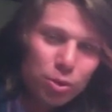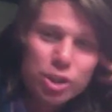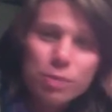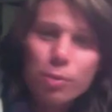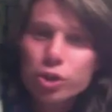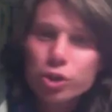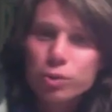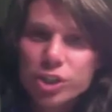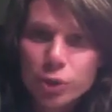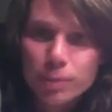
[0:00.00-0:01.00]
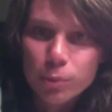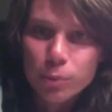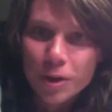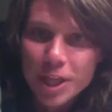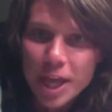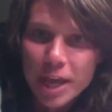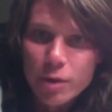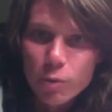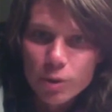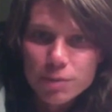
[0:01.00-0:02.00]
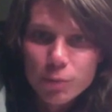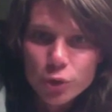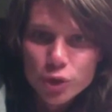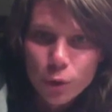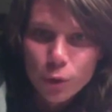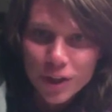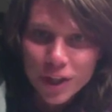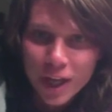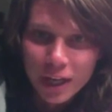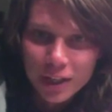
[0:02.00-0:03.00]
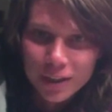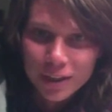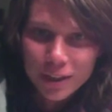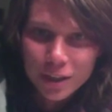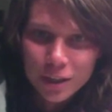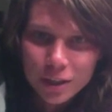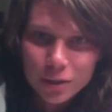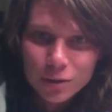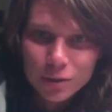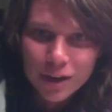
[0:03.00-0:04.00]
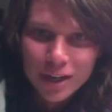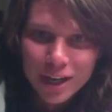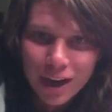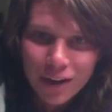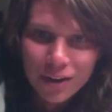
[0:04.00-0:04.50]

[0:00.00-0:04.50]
the most important thing? What's the most important thing right now?